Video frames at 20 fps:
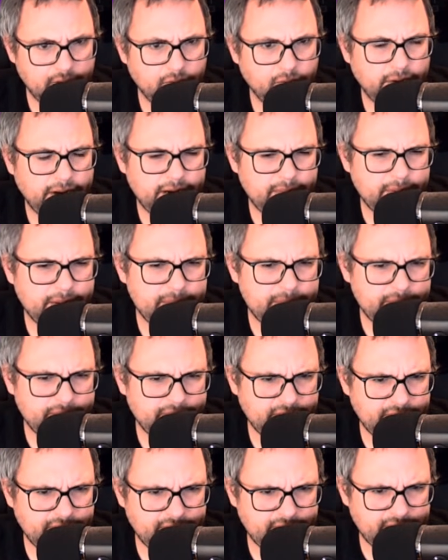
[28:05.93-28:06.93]
Wait, am I
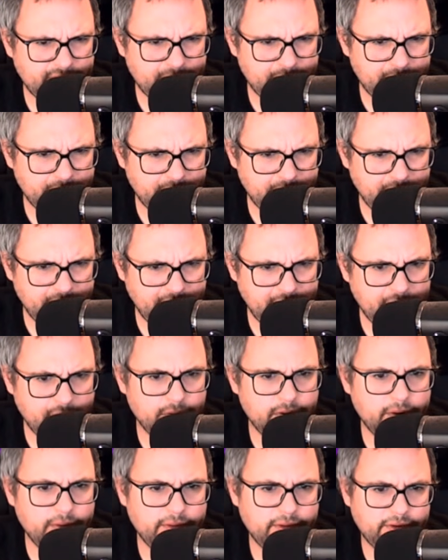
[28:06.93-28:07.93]
missing something?
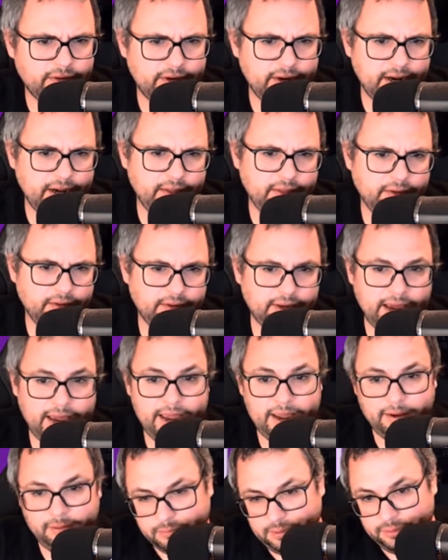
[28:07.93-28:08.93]
Oh, no, this 9 looks...
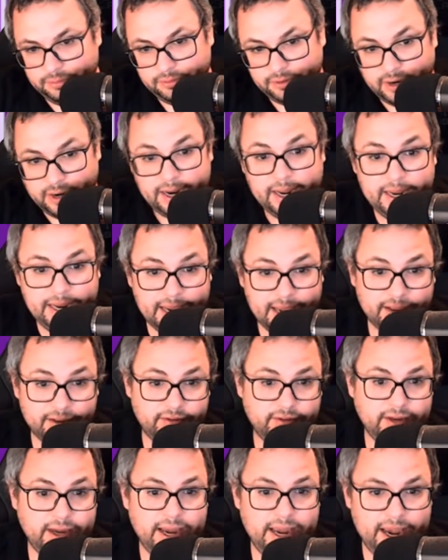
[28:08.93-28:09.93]
well, sorry.
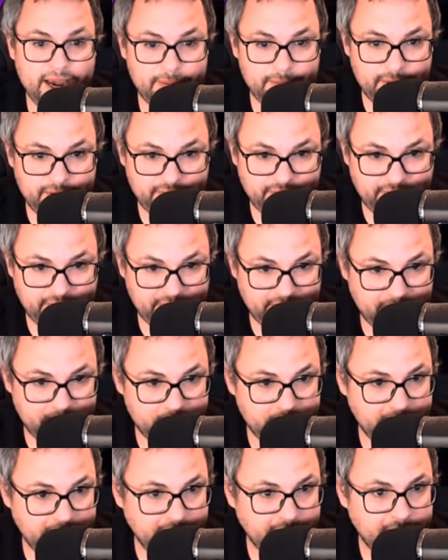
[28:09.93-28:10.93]
Yes, I am missing
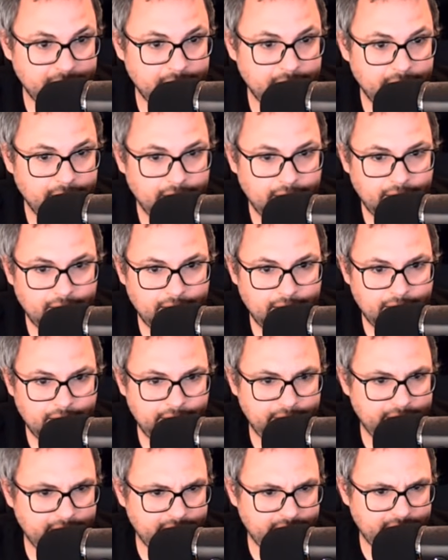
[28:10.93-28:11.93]
something,
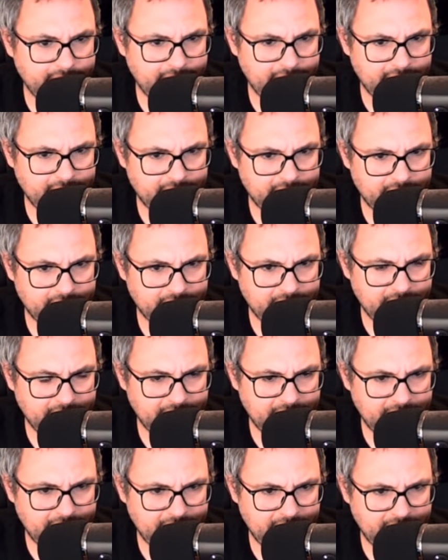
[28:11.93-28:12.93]
is the answer.
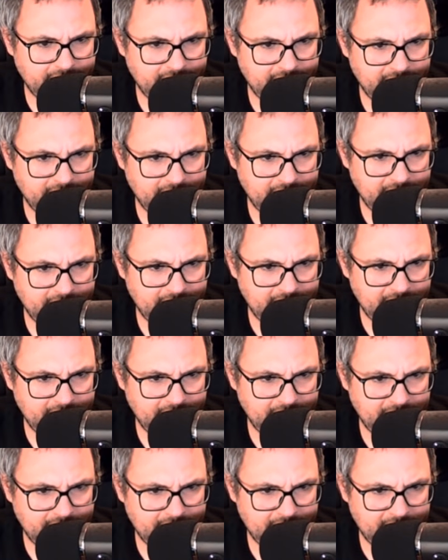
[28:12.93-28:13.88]
I think